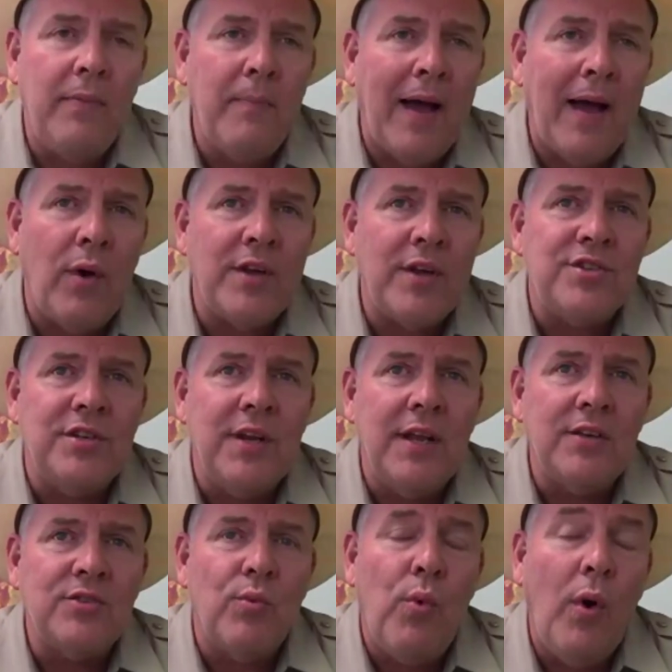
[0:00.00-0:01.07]
my question
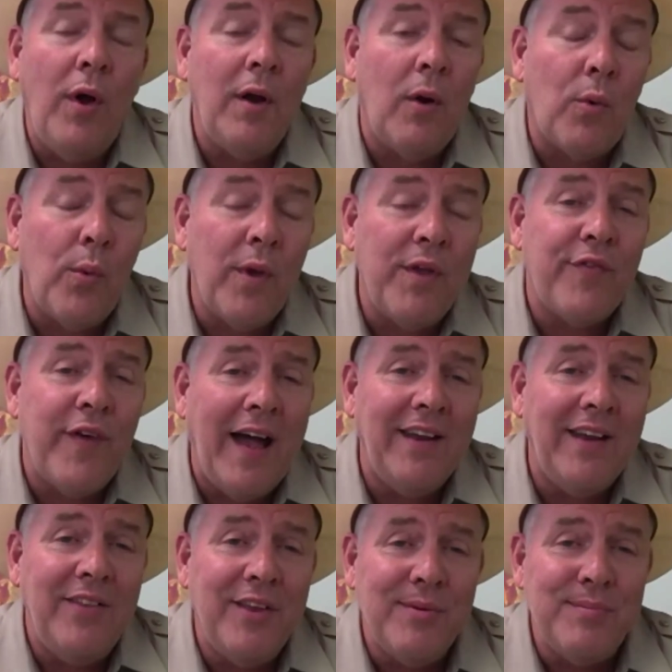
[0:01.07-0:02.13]
is, what are we
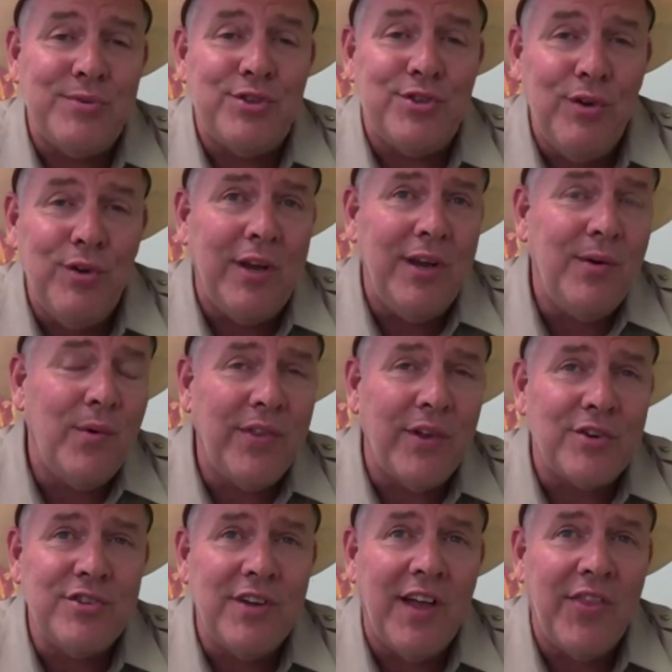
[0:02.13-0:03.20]
finding them shooting when
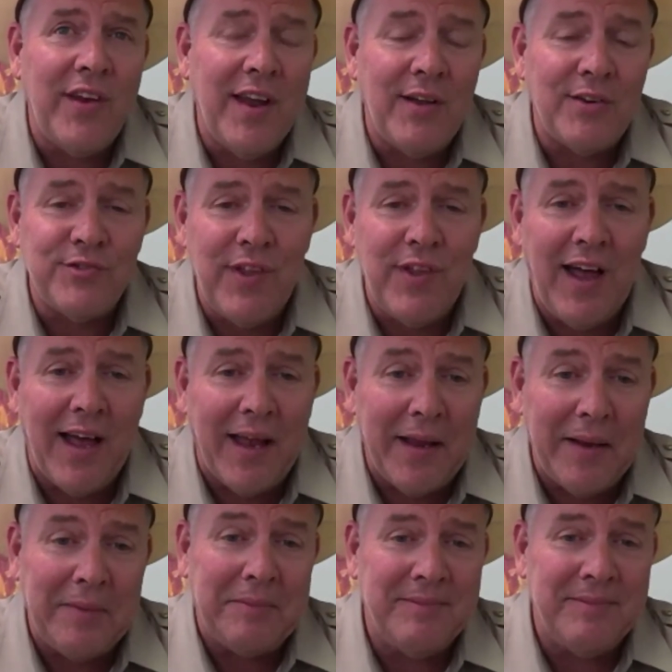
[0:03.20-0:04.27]
there's nothing mm-hmm. else
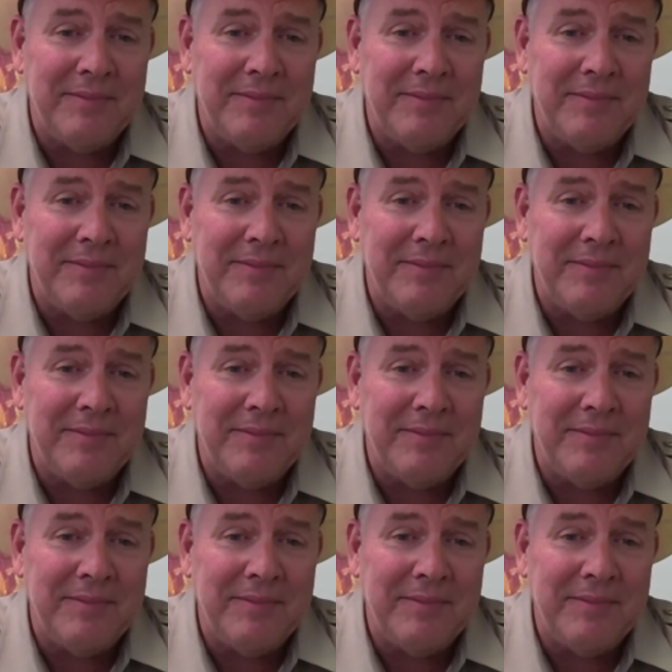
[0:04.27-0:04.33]
flying?